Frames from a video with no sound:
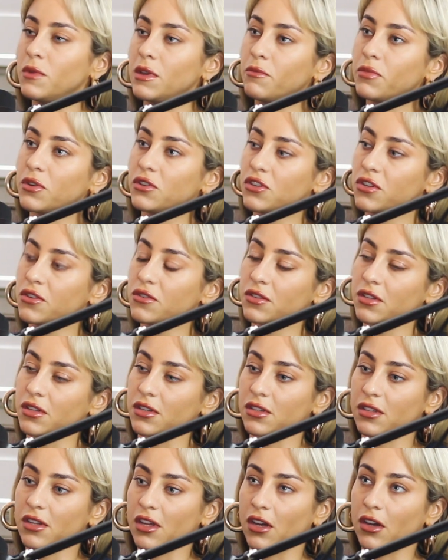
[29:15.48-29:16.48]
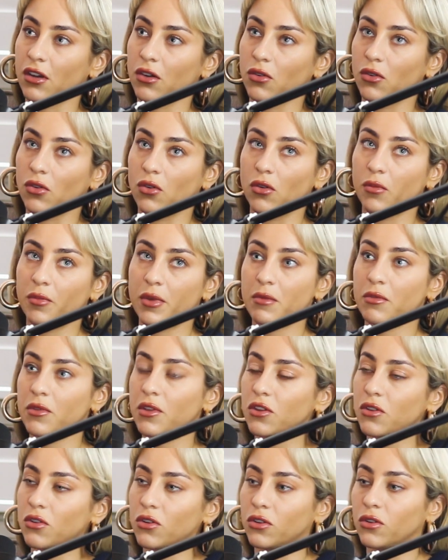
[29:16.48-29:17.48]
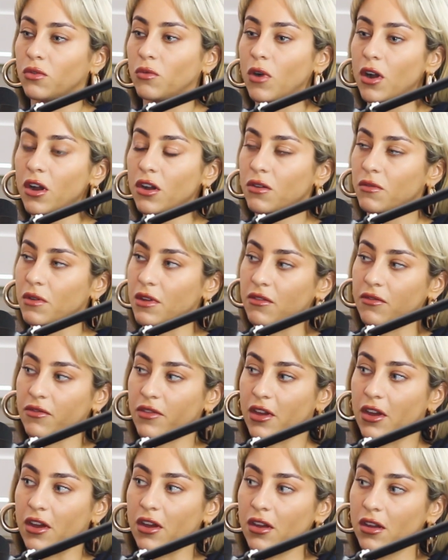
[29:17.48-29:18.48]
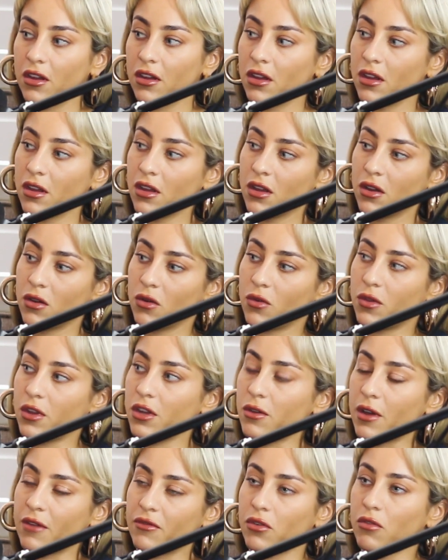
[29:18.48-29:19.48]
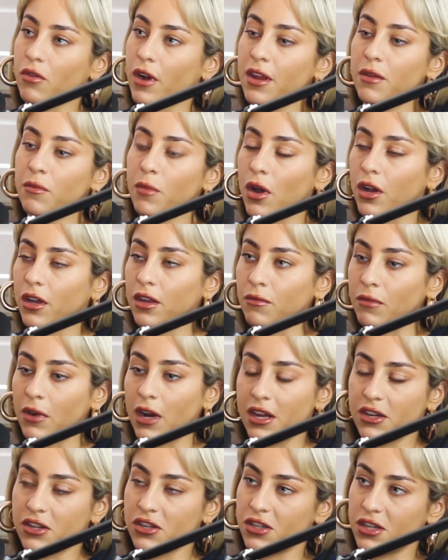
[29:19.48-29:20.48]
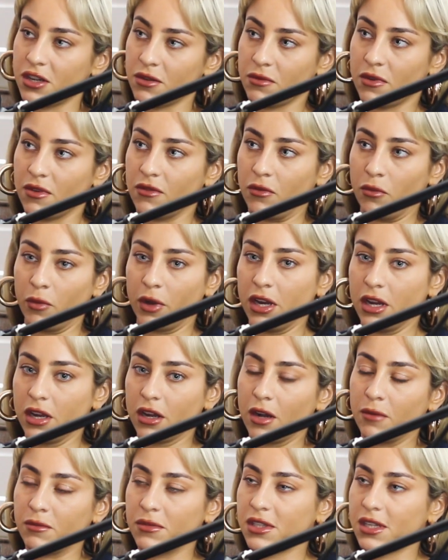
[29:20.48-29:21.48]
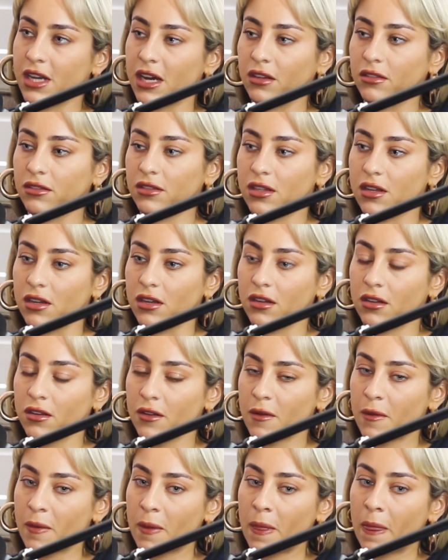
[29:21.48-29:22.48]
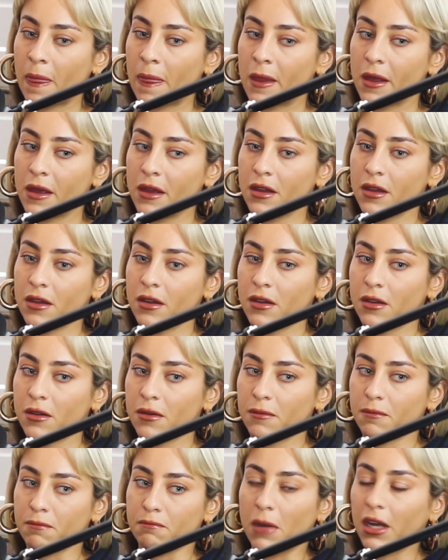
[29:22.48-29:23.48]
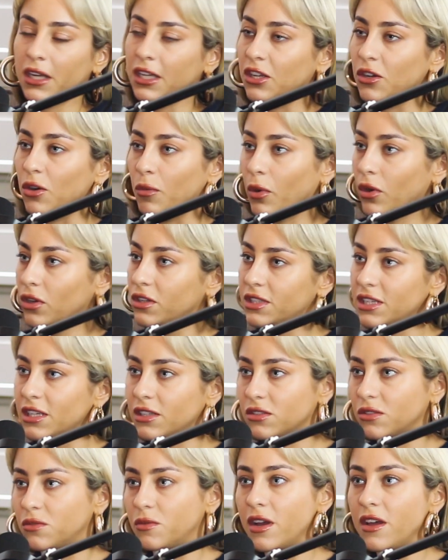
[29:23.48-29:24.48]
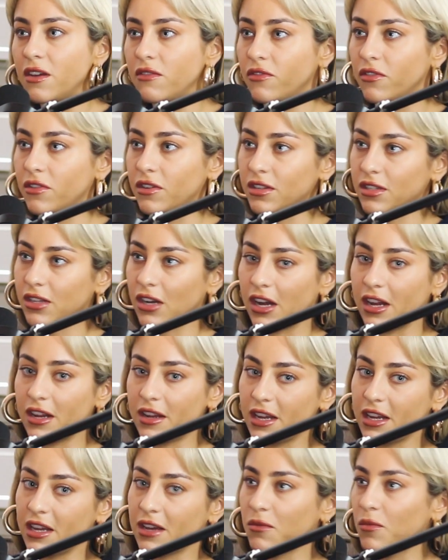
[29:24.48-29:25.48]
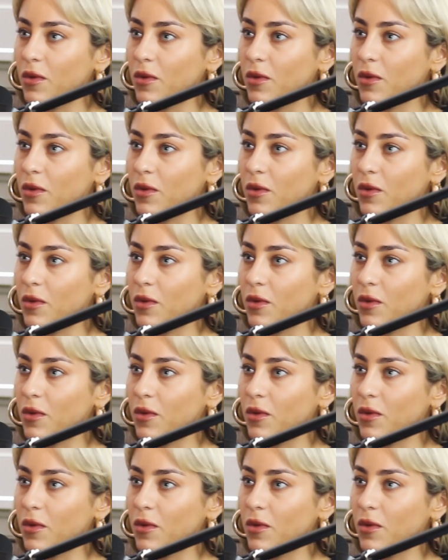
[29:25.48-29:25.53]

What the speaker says: meet producers or people that you're going to work with or that you have a great working relationship with, and when it comes down to money or politics or whatever, it's like they get